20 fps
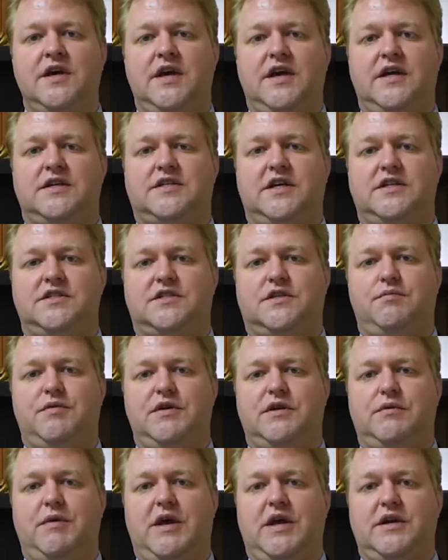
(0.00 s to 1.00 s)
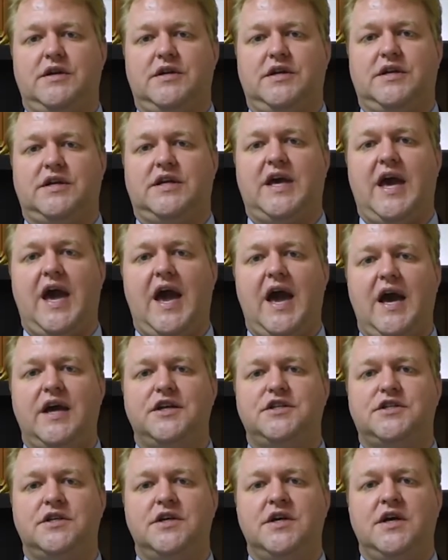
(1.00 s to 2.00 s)
It tends to be demanded in
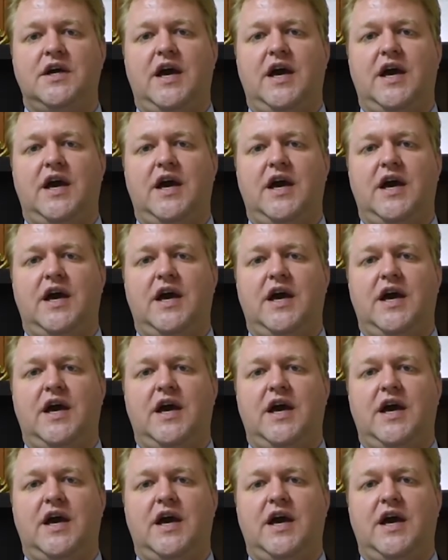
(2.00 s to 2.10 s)
cash